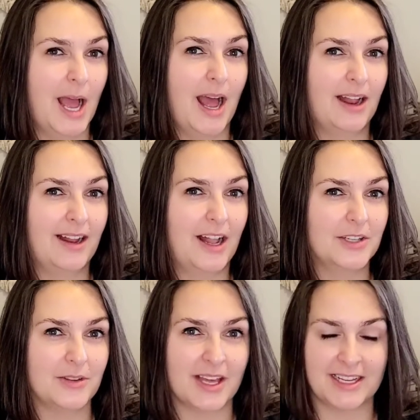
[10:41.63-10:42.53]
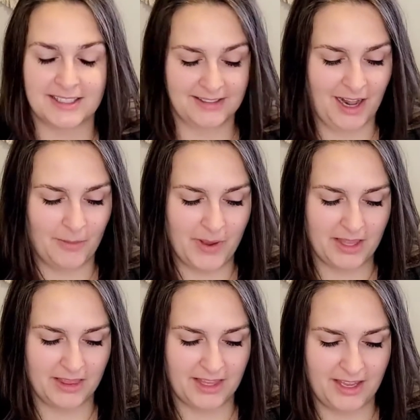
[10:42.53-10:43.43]
I'll do that. I'll make
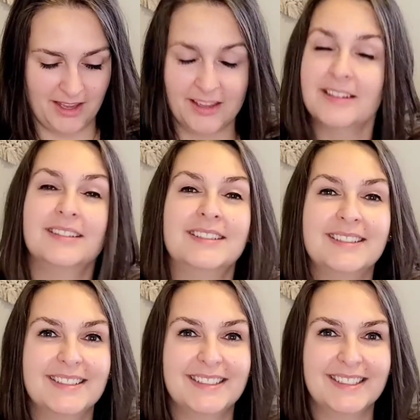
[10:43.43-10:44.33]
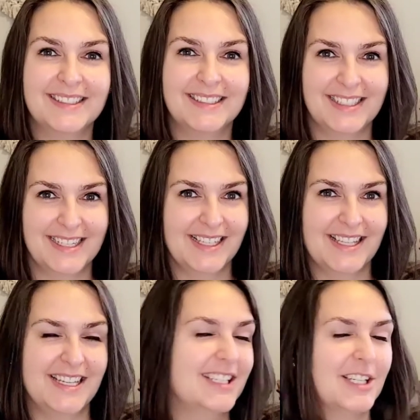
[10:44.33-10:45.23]
the
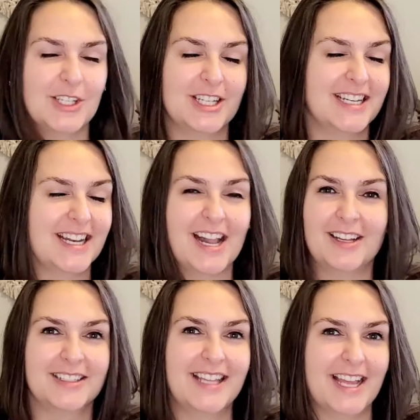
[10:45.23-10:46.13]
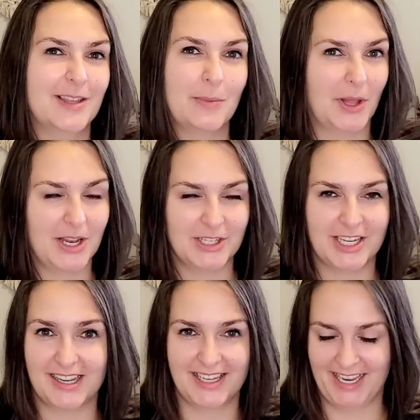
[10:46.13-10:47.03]
decision and I'll take the plunge and
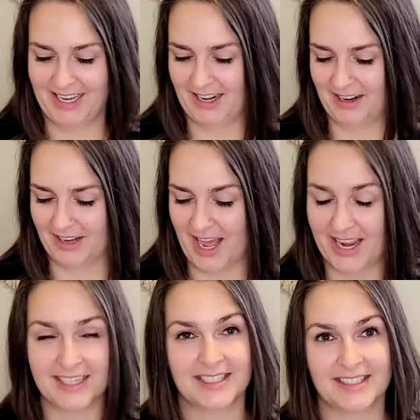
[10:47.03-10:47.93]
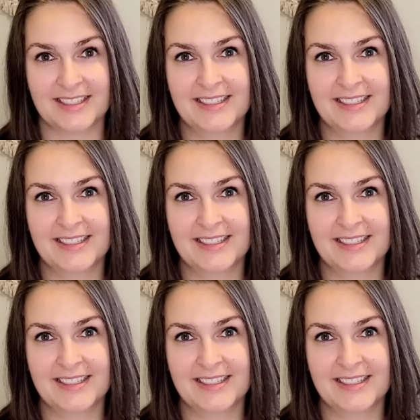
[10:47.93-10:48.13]
I'll knit it, or I'll cut it, and